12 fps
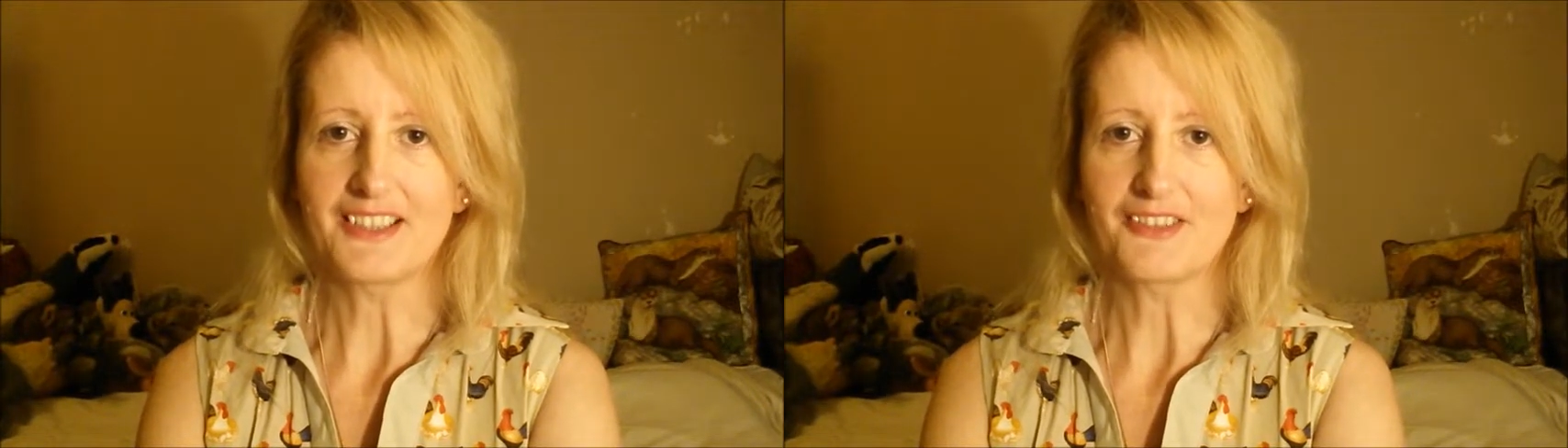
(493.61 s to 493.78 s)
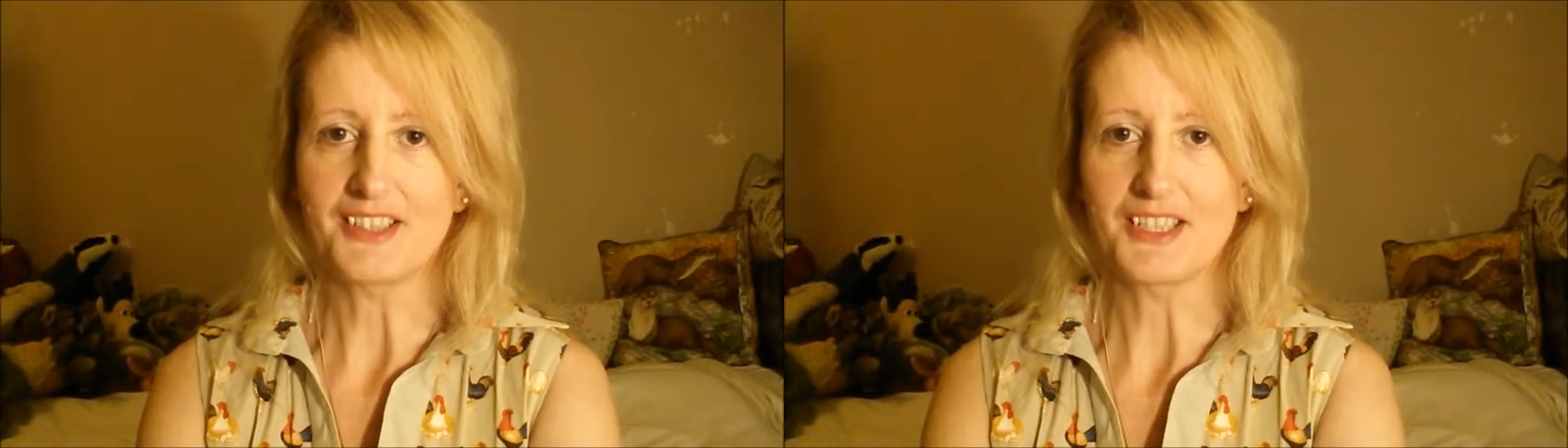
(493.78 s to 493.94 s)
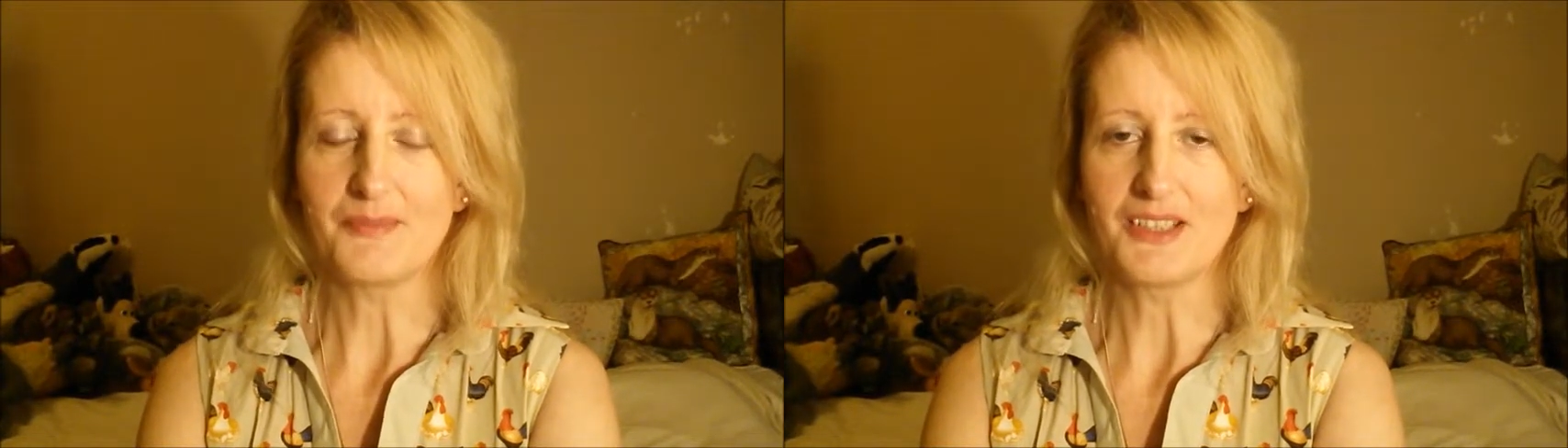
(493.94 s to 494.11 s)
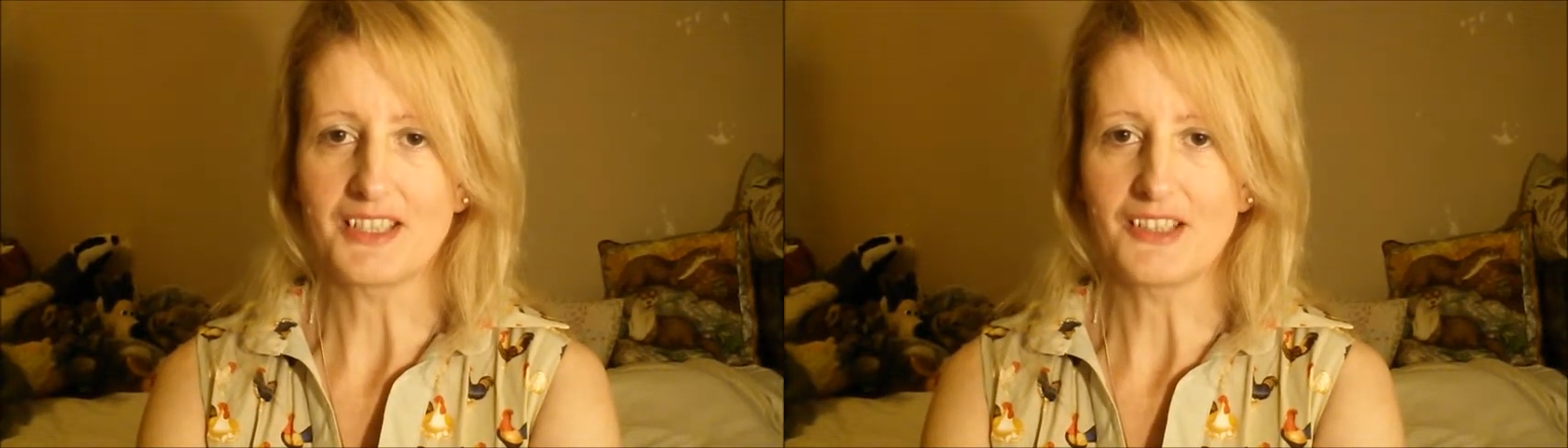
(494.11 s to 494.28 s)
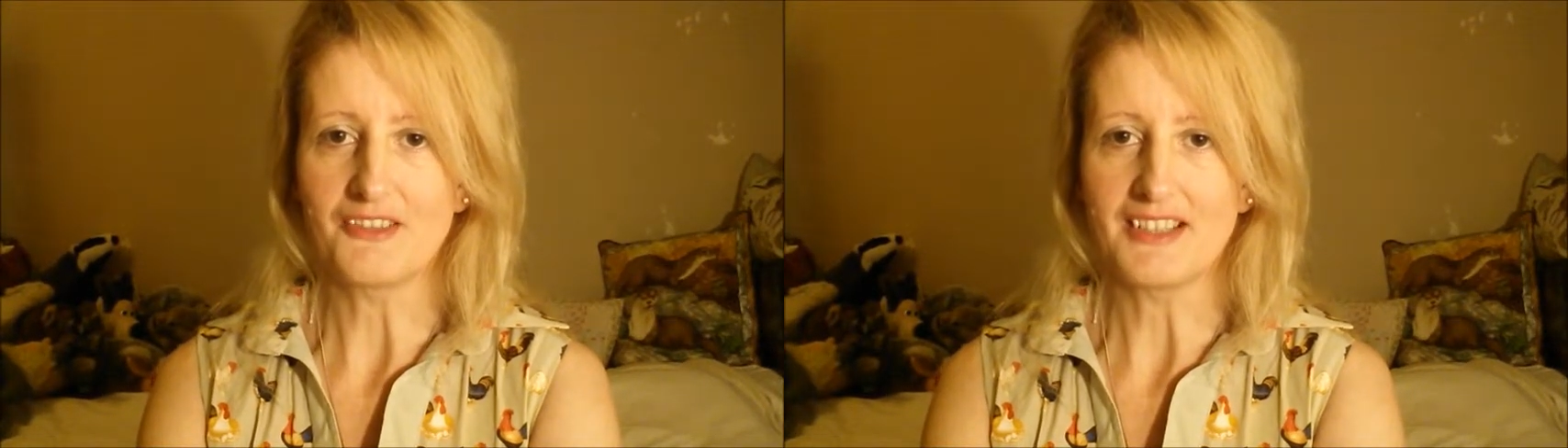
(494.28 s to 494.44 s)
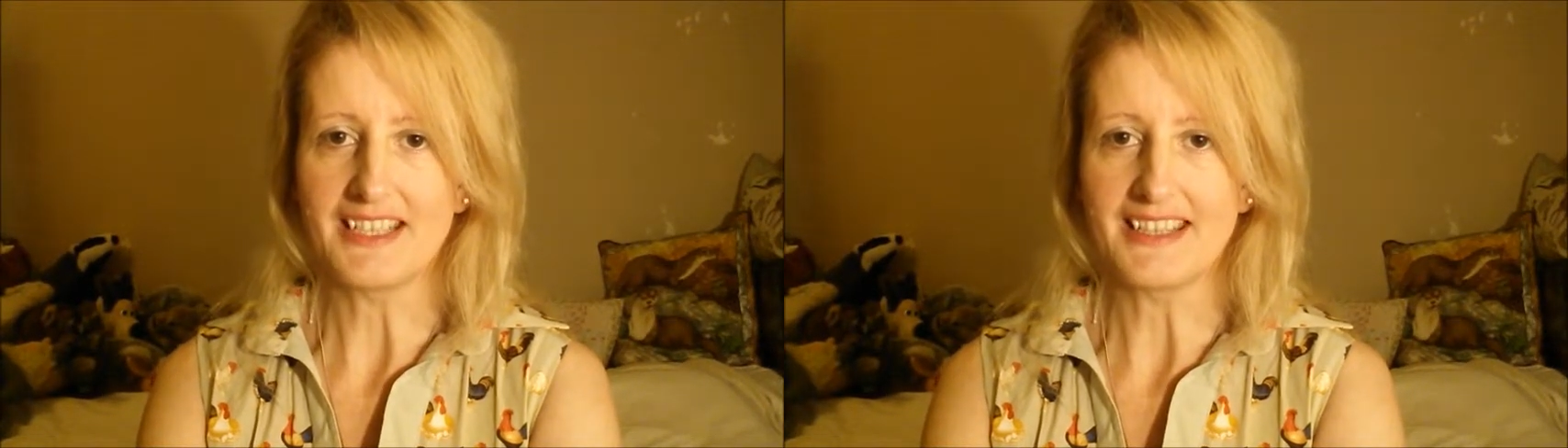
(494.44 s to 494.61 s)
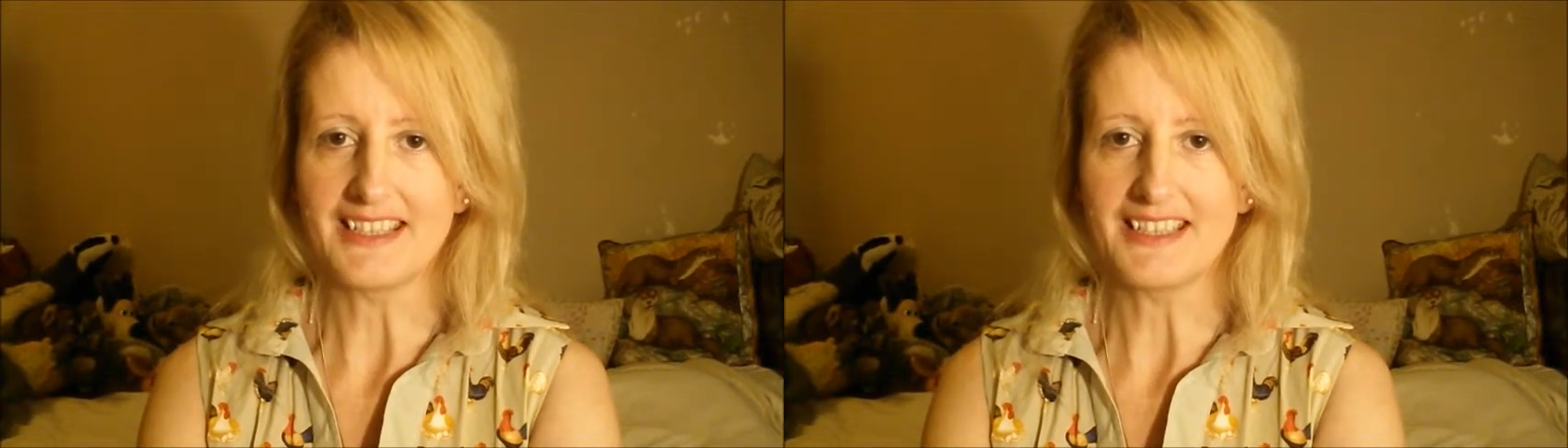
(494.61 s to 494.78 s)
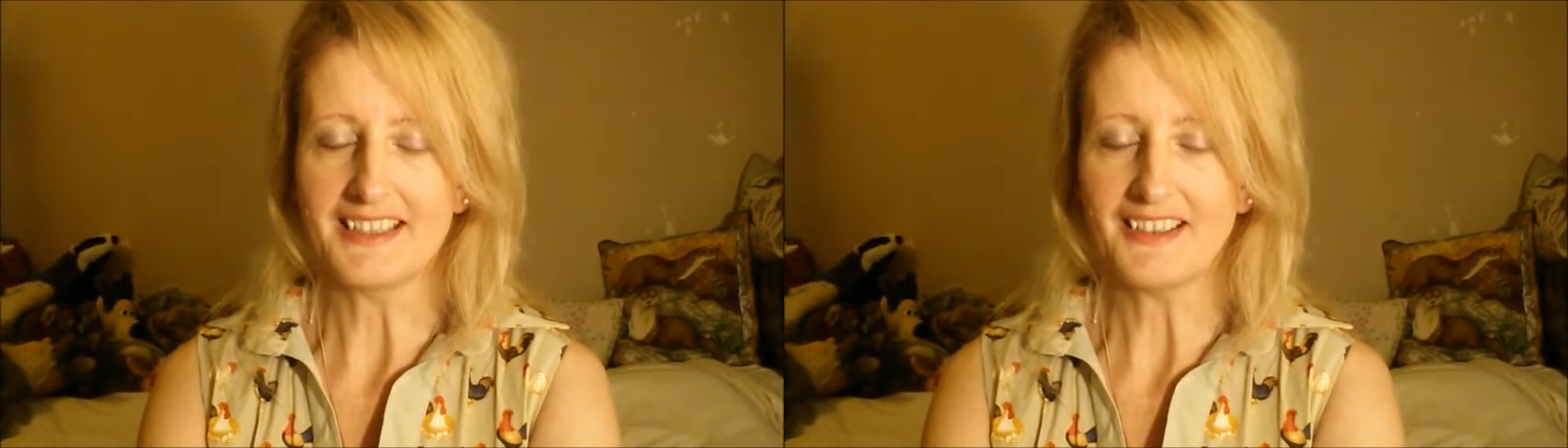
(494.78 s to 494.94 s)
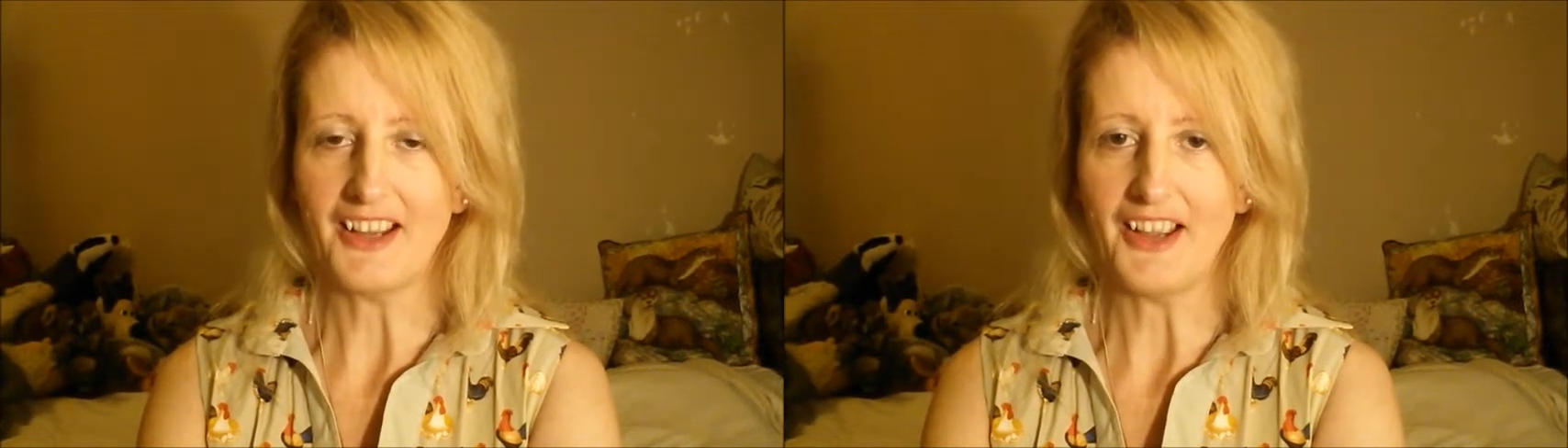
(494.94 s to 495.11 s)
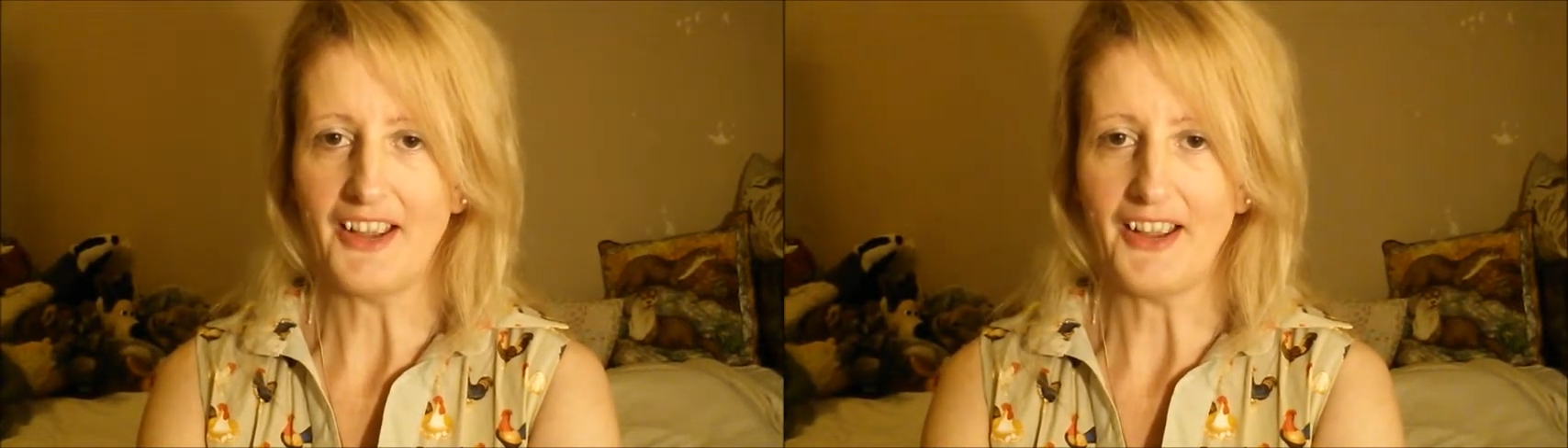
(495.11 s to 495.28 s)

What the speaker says: Christmassy or anything.